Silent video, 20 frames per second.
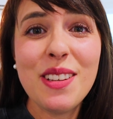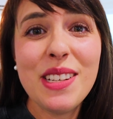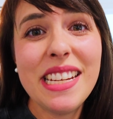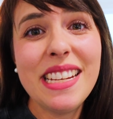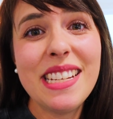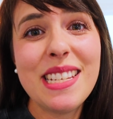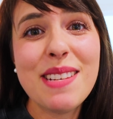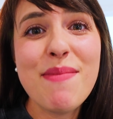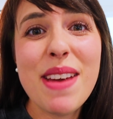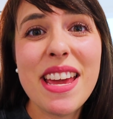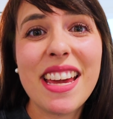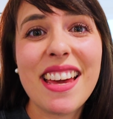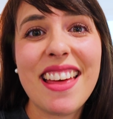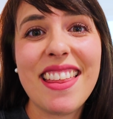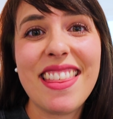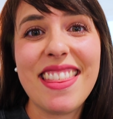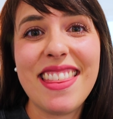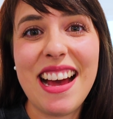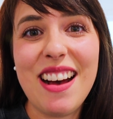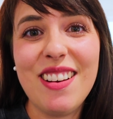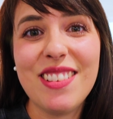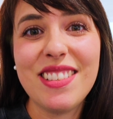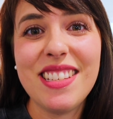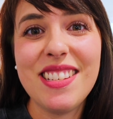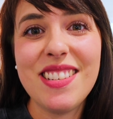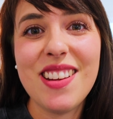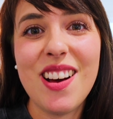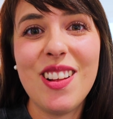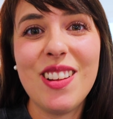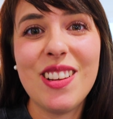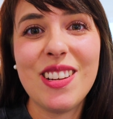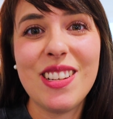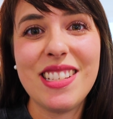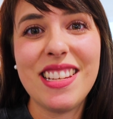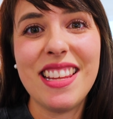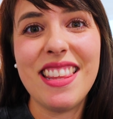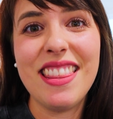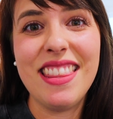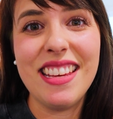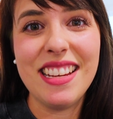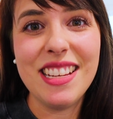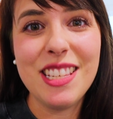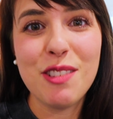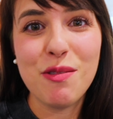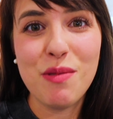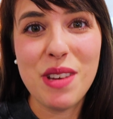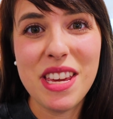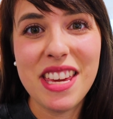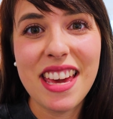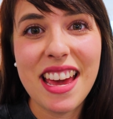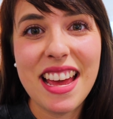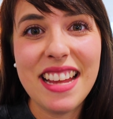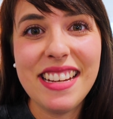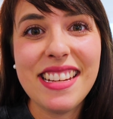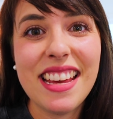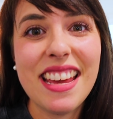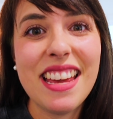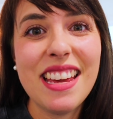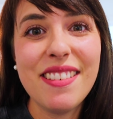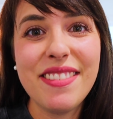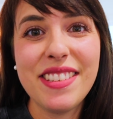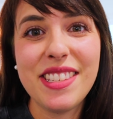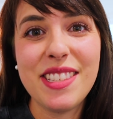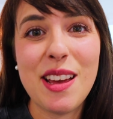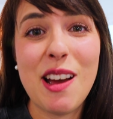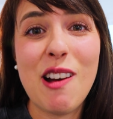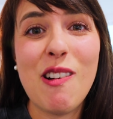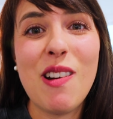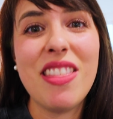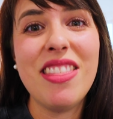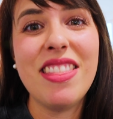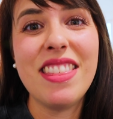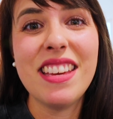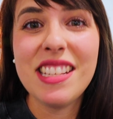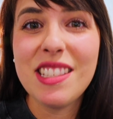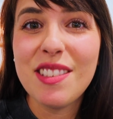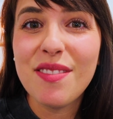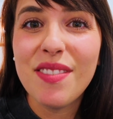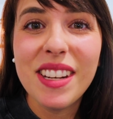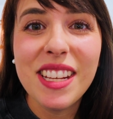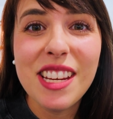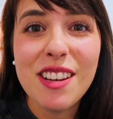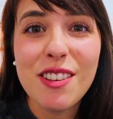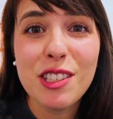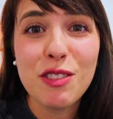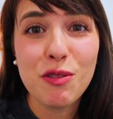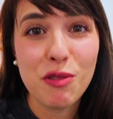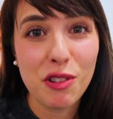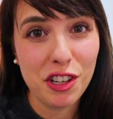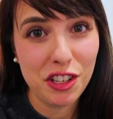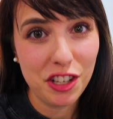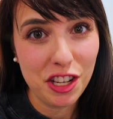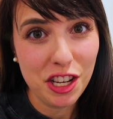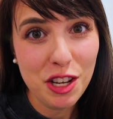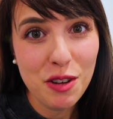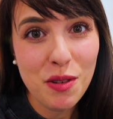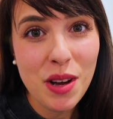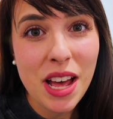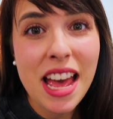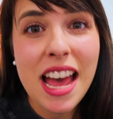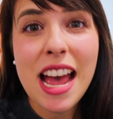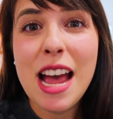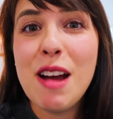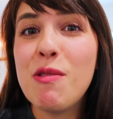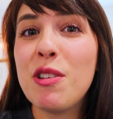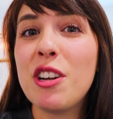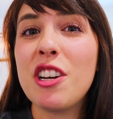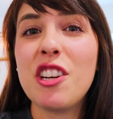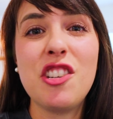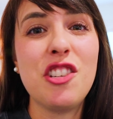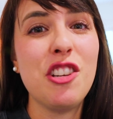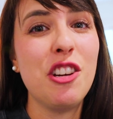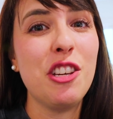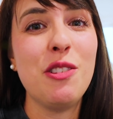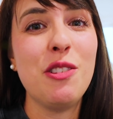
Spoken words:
you need to make $1,000 this weekend? If so, this video is for you, and we're going to show